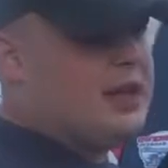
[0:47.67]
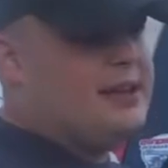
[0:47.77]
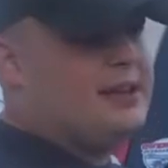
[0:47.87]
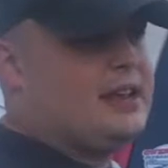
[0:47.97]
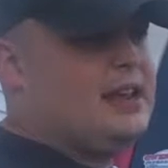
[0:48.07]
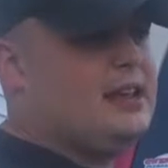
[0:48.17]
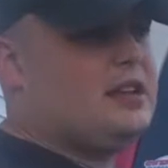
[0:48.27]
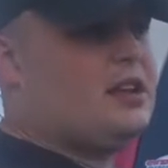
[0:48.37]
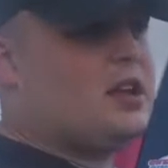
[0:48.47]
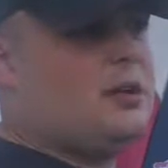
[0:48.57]
and it
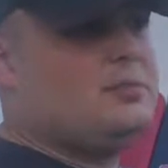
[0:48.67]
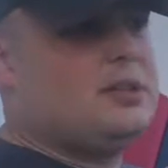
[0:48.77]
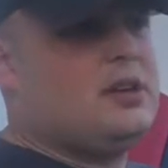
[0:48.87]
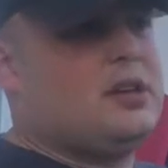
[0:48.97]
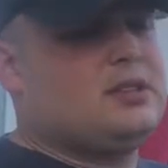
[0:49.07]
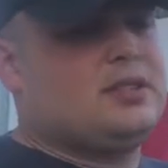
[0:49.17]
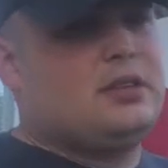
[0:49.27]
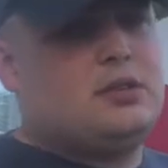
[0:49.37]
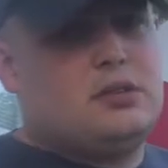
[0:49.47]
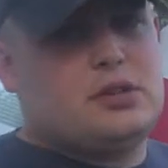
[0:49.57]
comes in a
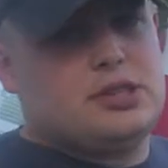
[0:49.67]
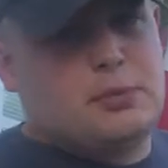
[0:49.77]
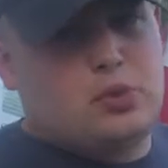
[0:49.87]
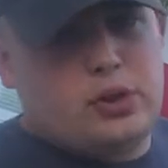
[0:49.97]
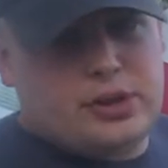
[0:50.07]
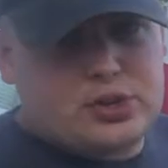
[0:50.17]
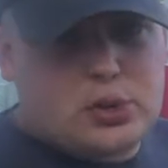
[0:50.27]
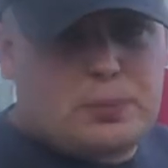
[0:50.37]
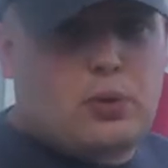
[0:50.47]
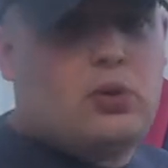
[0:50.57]
single, a double, and a
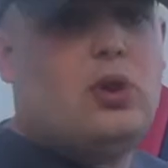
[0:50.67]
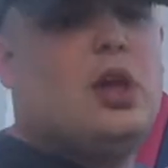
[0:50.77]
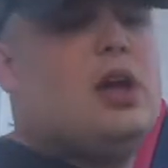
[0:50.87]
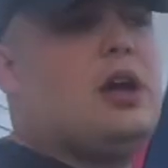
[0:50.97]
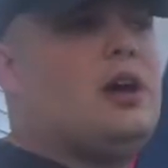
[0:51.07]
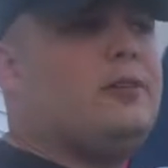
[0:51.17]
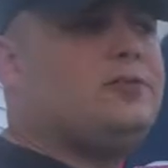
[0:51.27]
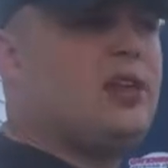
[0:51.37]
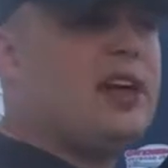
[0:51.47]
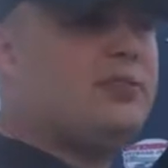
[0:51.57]
triple
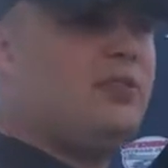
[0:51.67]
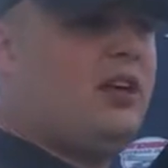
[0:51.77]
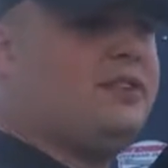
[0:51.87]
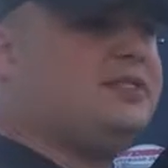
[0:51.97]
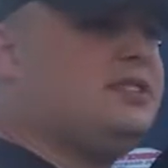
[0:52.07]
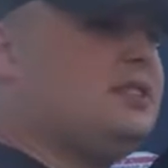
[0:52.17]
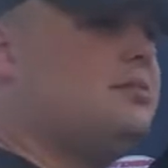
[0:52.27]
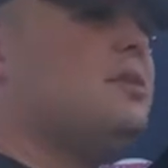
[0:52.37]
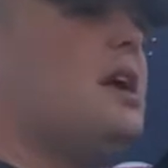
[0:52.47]
flag flying system